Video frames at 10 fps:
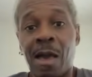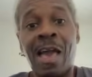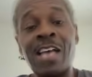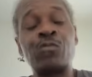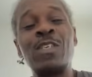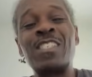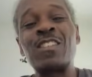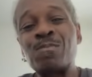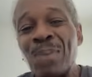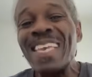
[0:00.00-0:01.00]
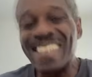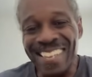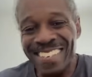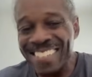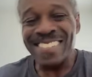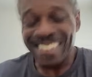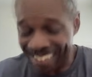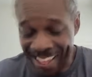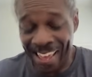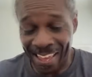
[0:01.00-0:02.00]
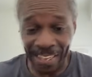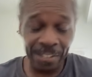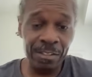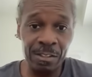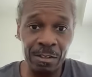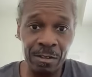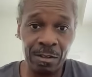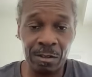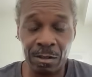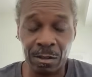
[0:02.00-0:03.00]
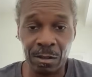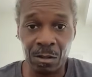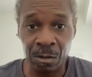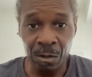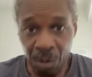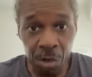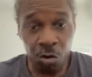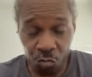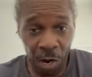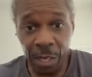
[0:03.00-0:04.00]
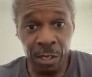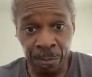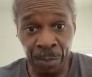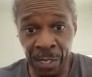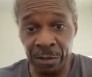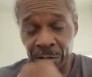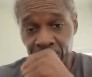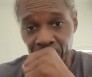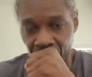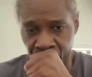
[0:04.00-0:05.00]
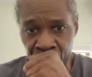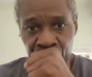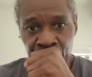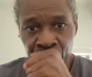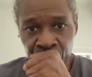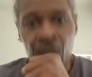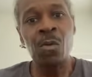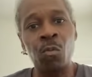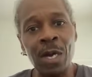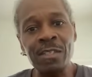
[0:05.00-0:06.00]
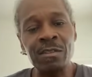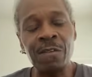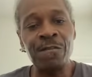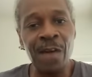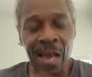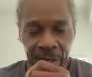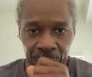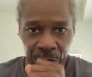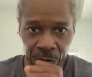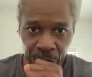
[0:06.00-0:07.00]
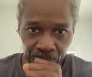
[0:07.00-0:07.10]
As we speak in this class on a regular basis, what is the value?